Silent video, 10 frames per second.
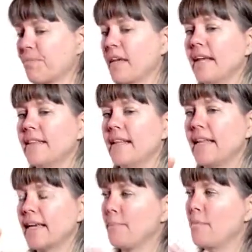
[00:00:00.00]
and then
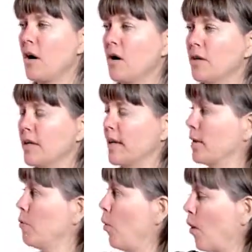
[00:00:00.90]
they
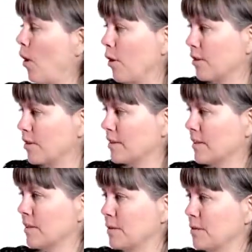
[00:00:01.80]
can walk on, you
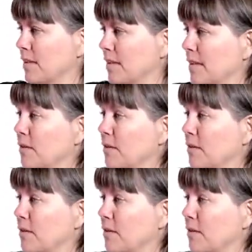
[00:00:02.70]
know, in the